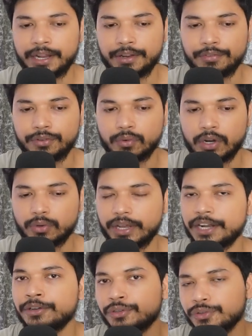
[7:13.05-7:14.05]
And if you want to
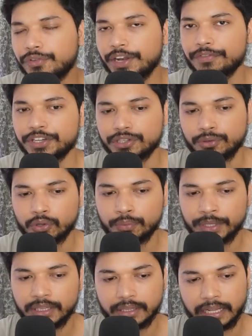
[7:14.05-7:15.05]
get into the verification
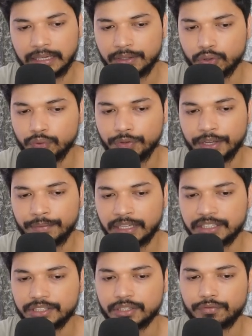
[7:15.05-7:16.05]
domain, then UVM
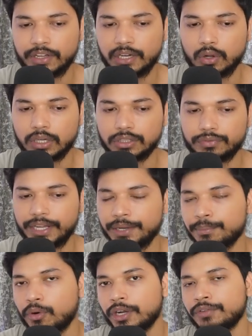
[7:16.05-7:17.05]
and system Verilog is very
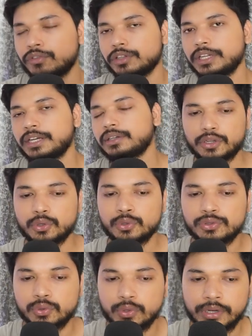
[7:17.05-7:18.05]
important for that. You
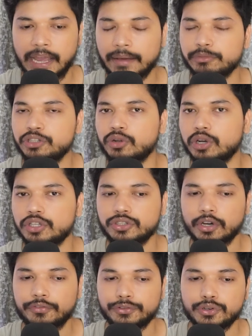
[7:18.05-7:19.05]
should have the knowledge
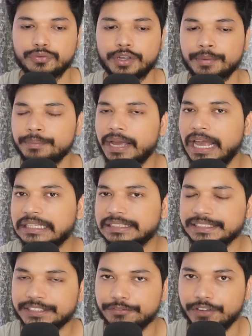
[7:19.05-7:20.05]
of UVM and
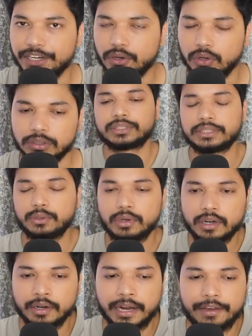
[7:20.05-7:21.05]
system Verilog. So you
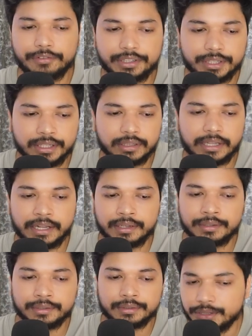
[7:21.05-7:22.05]
learn everything, then
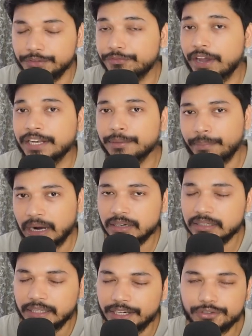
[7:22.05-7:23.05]
the final
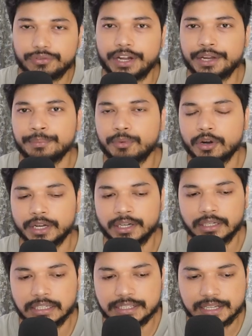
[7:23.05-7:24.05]
part that is very
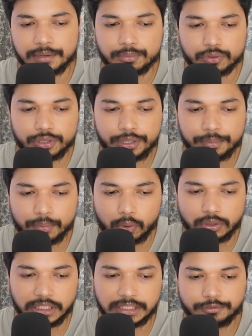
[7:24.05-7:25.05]
important, it's come to the
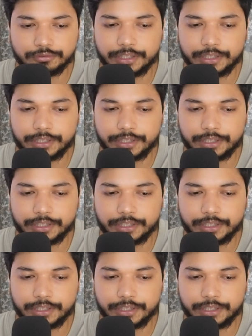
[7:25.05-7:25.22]
projects.